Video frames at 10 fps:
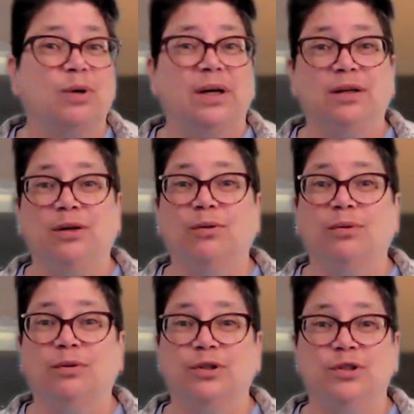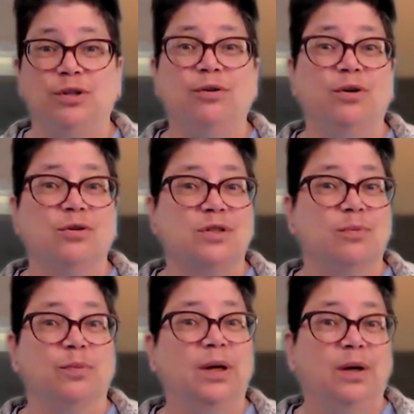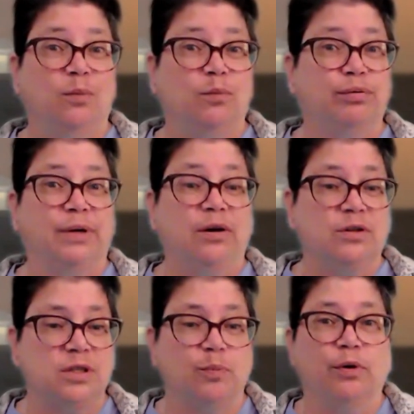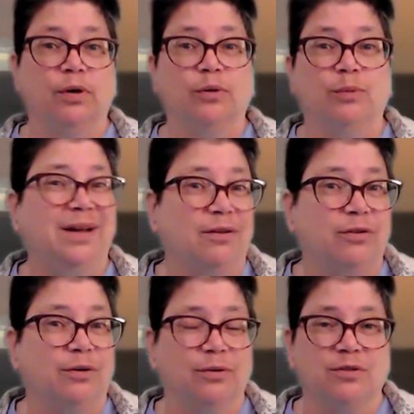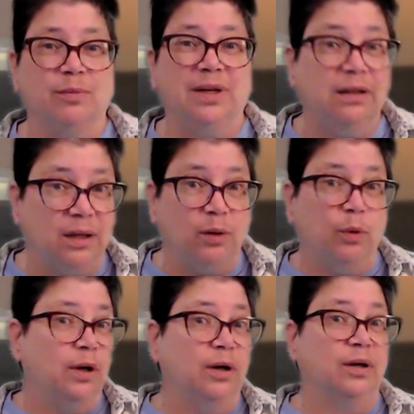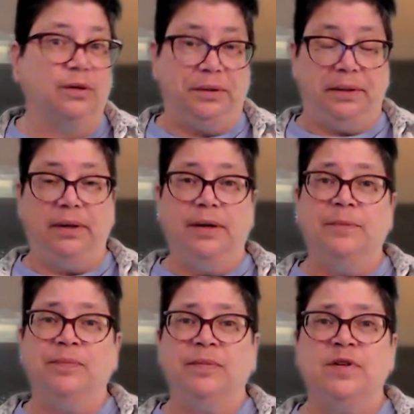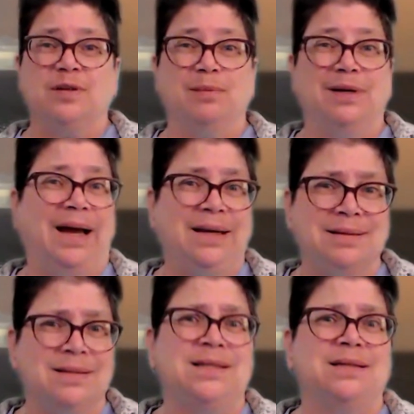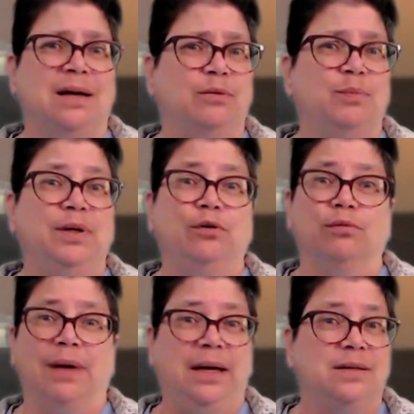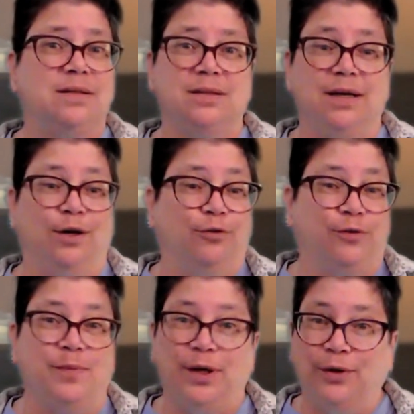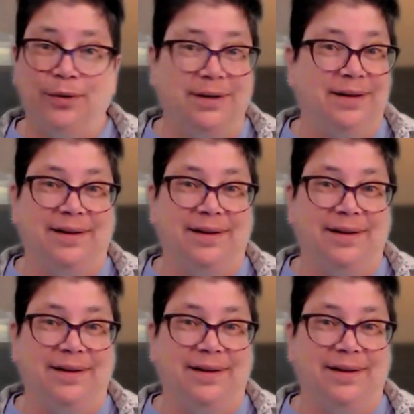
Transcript: What you could you use some prayer support with, or some healing work, or some guidance? That would be great to hear from you.